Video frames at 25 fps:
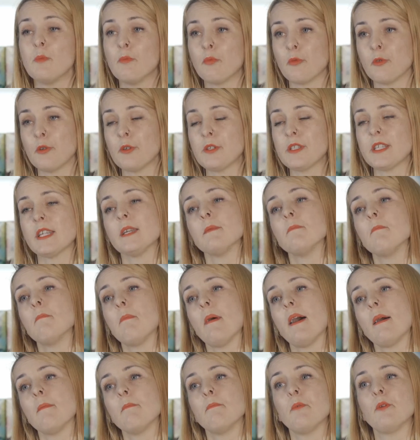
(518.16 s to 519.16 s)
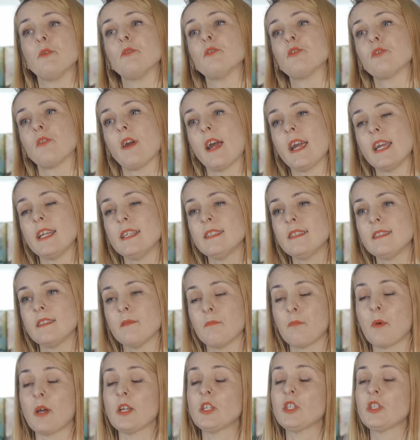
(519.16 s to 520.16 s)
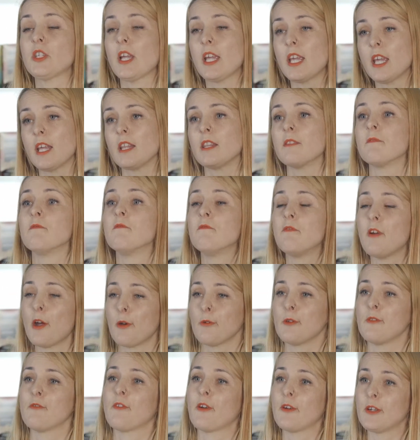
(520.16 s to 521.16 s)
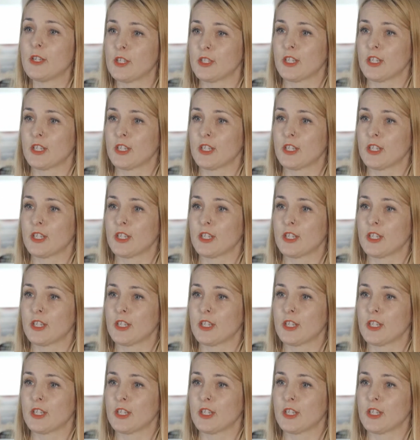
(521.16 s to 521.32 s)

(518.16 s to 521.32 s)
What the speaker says: bruise it in bamboo trays by shaking them very, very